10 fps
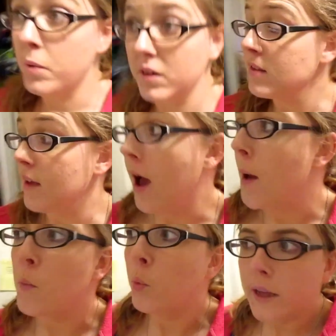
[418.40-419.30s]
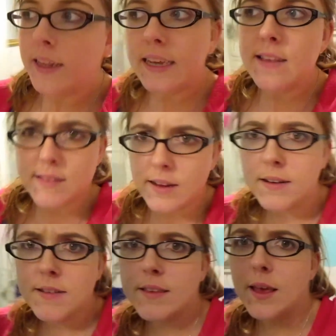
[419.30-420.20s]
Upon a Time. Really?
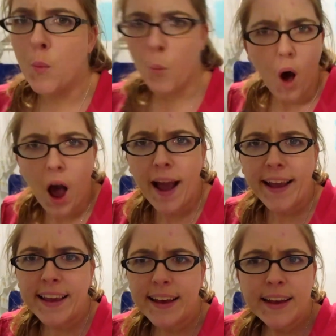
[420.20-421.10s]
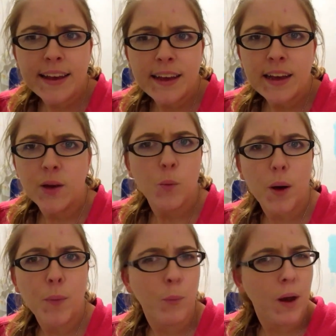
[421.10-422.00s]
Seriously? Why?
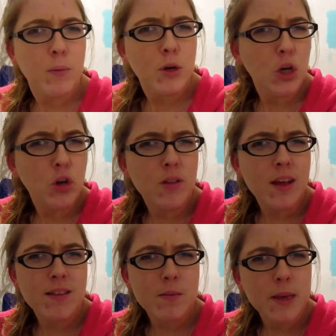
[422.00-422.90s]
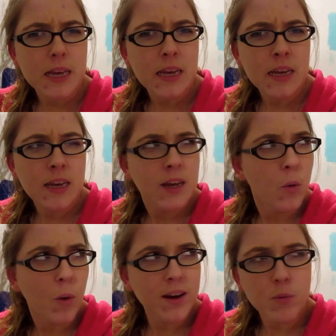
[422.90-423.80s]
Why, why would you do that to me?
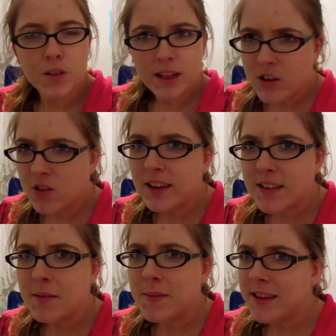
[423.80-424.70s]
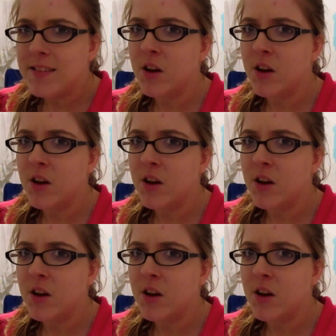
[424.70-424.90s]
Why would they do that to me? That's